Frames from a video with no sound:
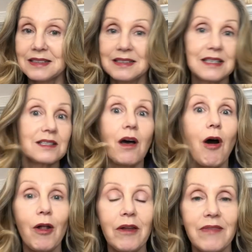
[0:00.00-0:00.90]
just
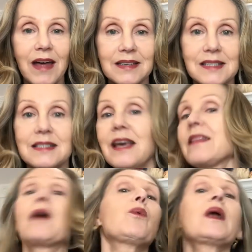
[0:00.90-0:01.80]
all of that to say
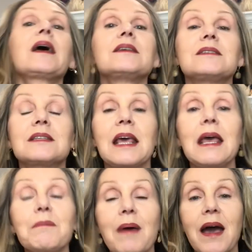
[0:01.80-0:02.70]
that when I
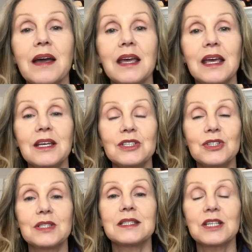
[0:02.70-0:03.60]
came back
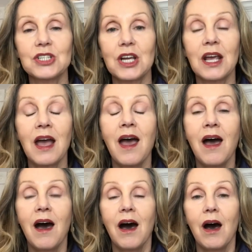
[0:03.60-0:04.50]
into stitching,
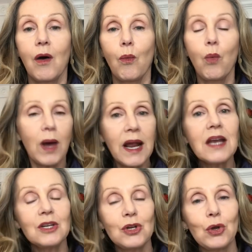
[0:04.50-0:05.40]
what I
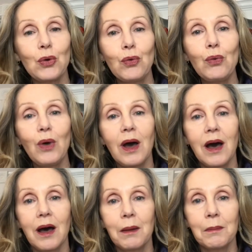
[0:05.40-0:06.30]
knew
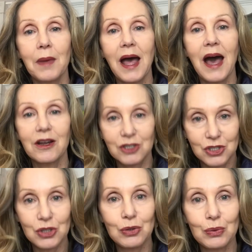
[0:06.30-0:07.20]
um, how to
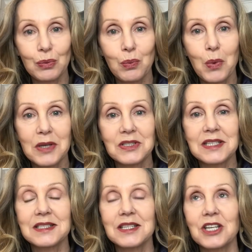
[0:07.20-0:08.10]
do was to
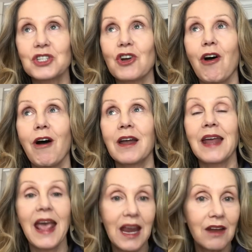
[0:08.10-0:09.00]
stitch on
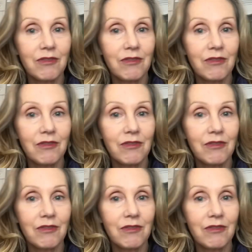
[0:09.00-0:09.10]
Aida